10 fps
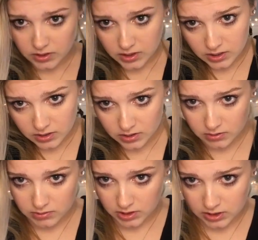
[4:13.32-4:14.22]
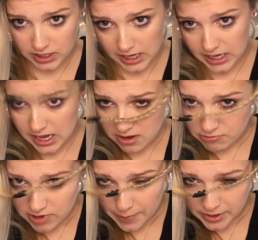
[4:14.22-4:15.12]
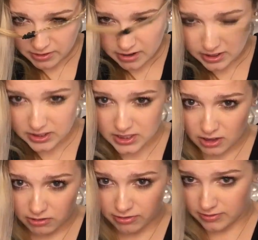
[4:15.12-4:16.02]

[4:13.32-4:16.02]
then I'm just going to take it and wrap it around itself.